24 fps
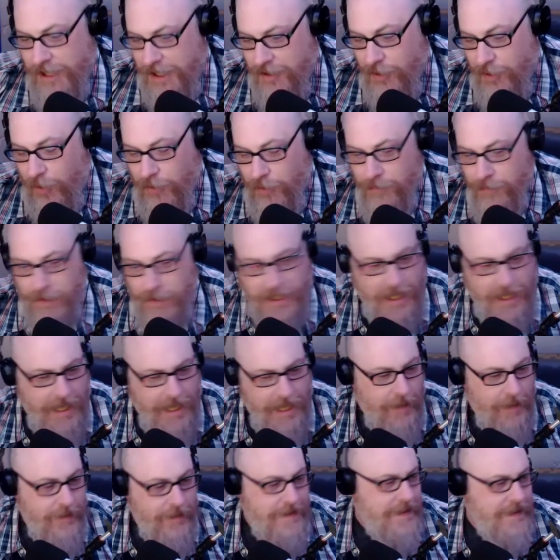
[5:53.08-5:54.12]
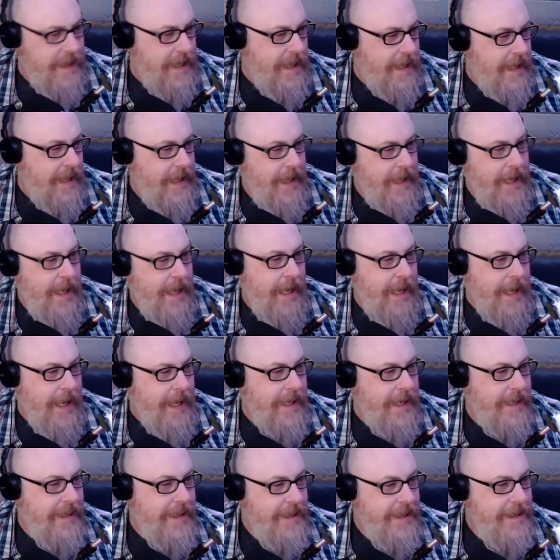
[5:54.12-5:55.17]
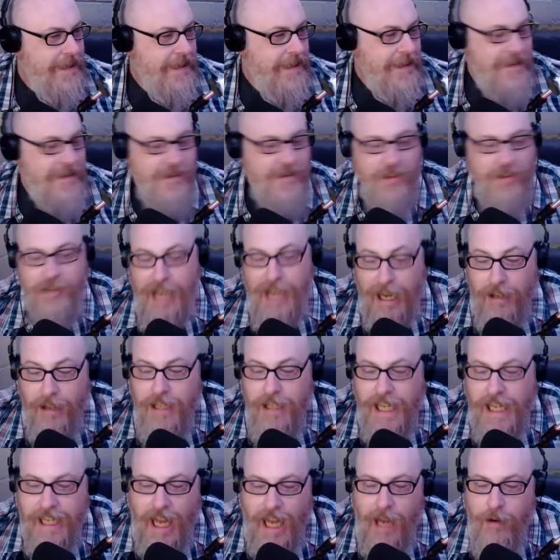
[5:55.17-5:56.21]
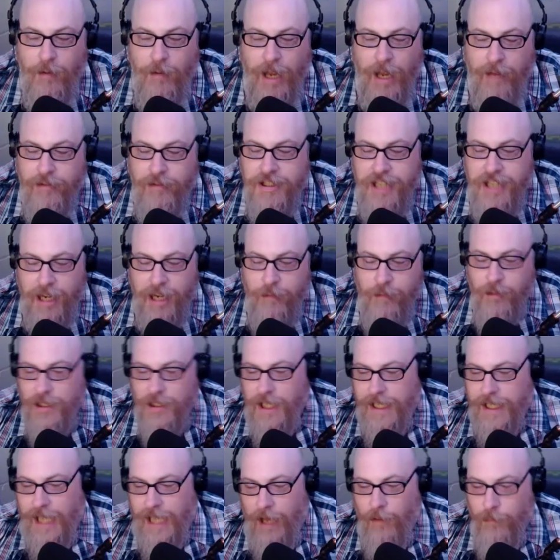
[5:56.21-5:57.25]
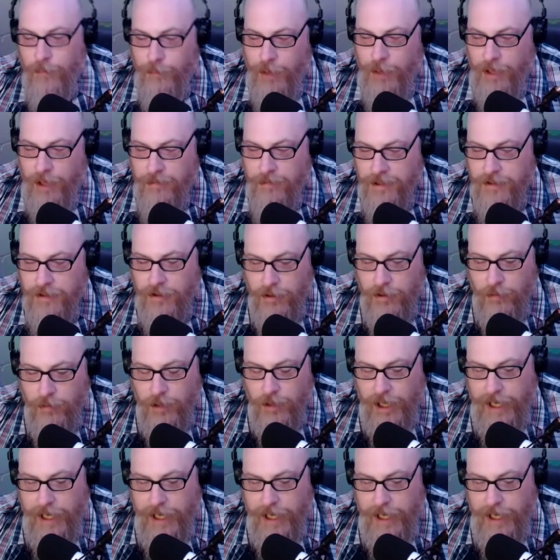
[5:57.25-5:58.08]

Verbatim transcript: he told me that, I was like, huh. So now, like I, every time we're like out in public or we're